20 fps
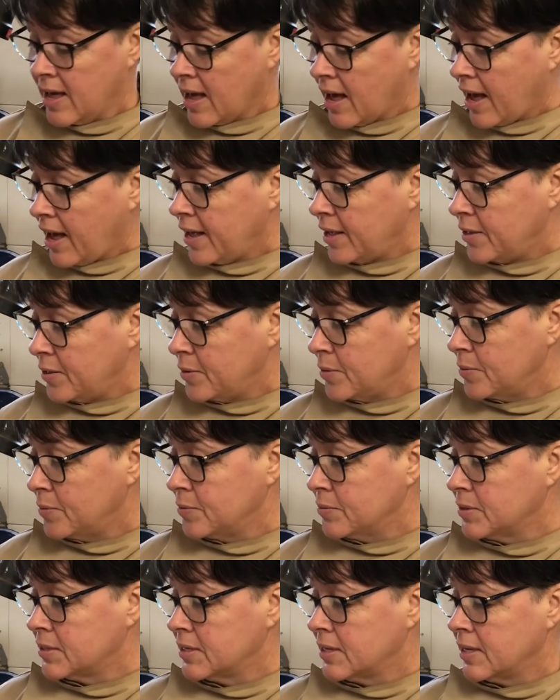I
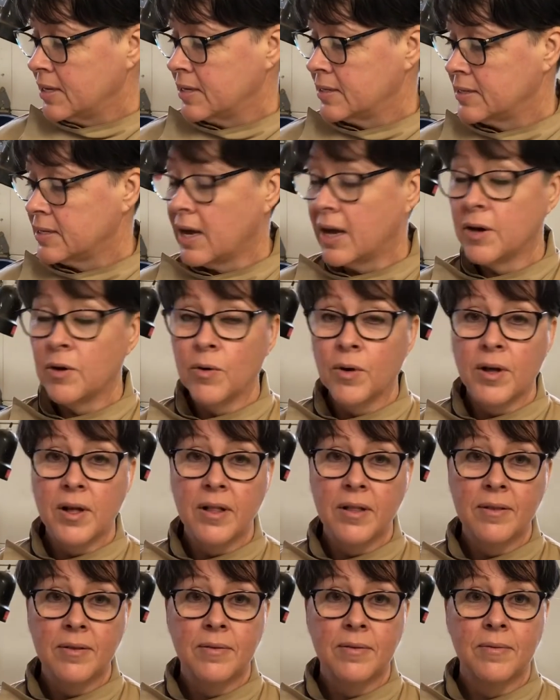use Tung
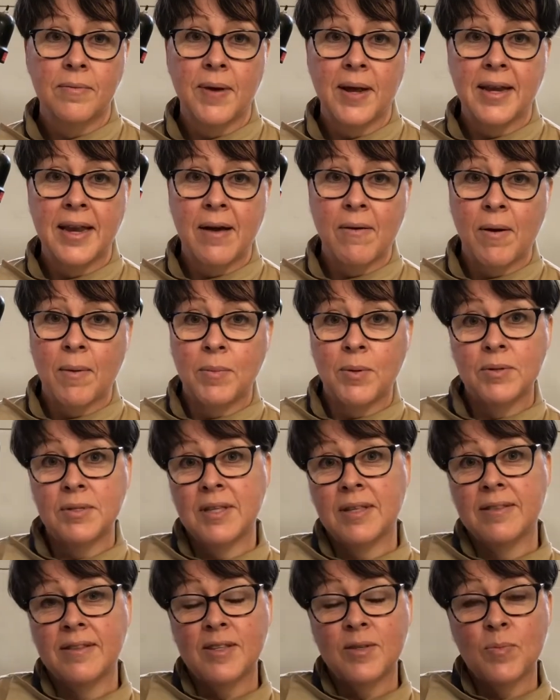Oil. Right now I'm using
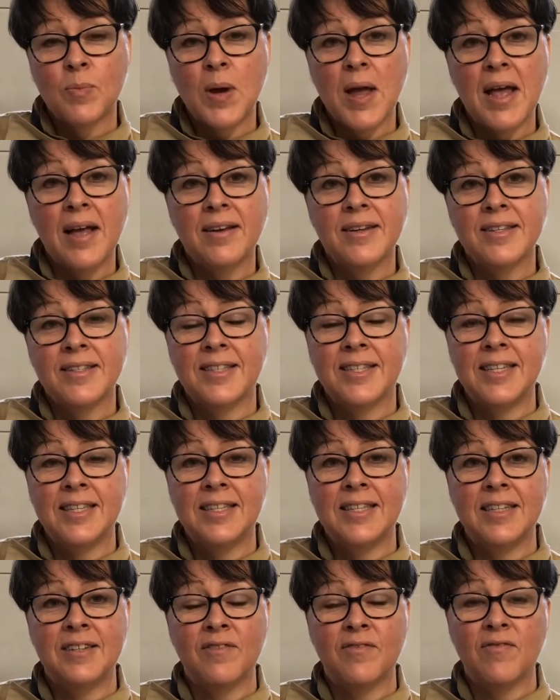this brand. It's
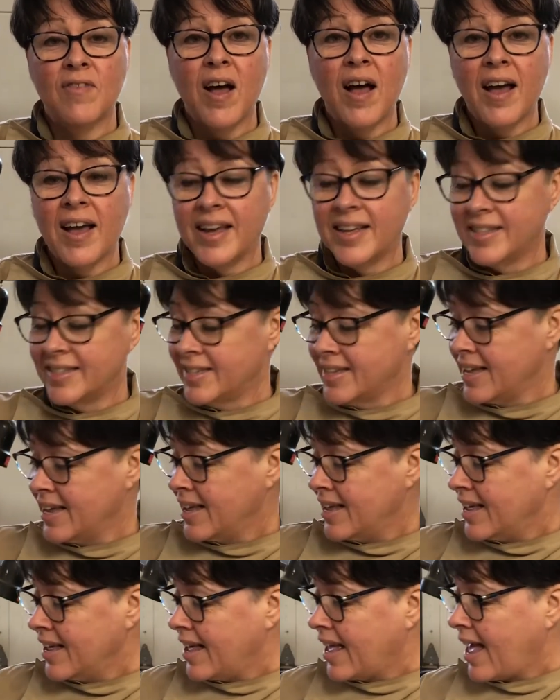easy to find
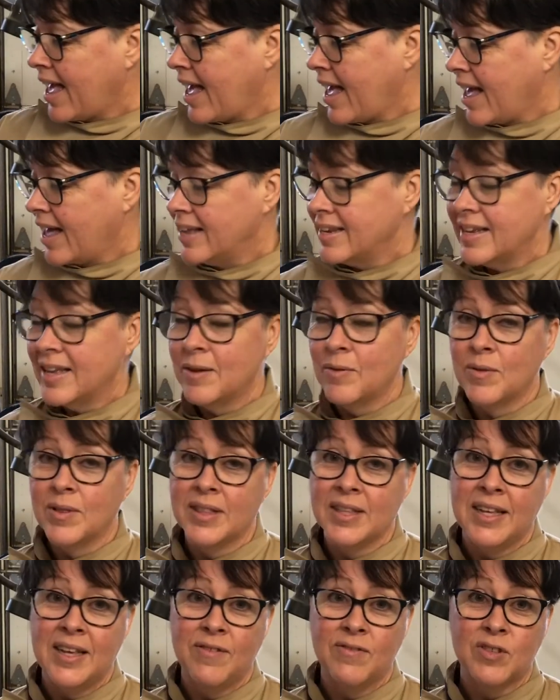and it
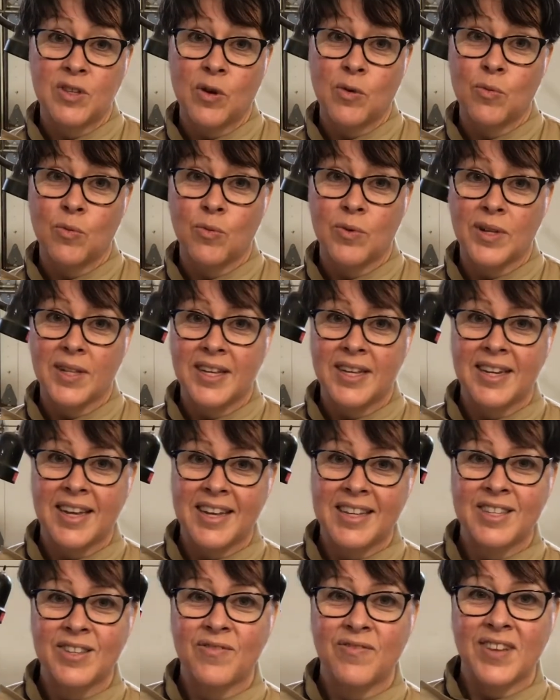leaves a really
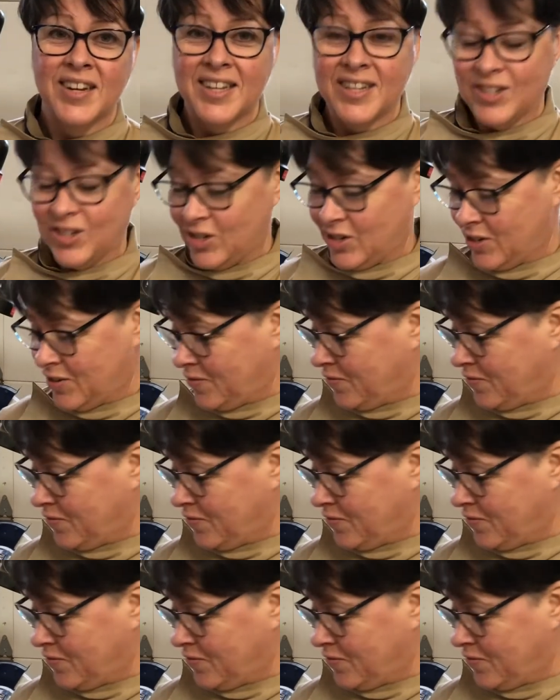nice finish.